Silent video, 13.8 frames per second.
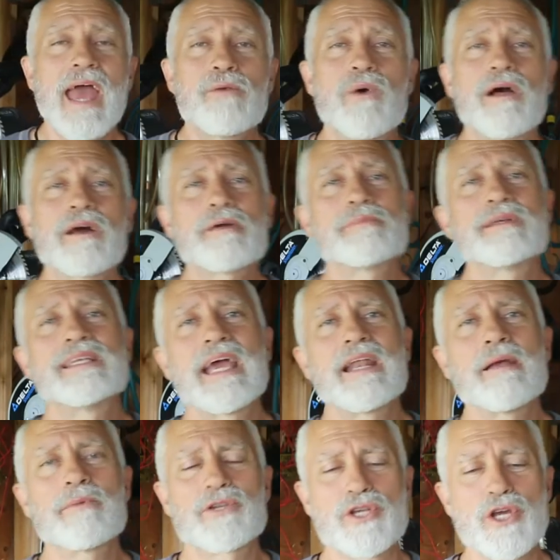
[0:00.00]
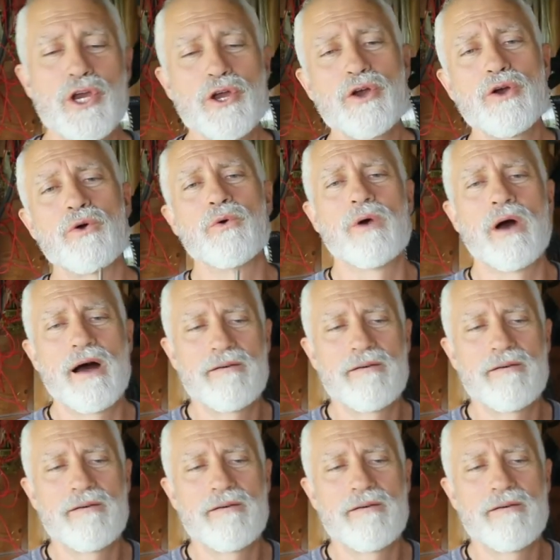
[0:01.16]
And welcome to day number 2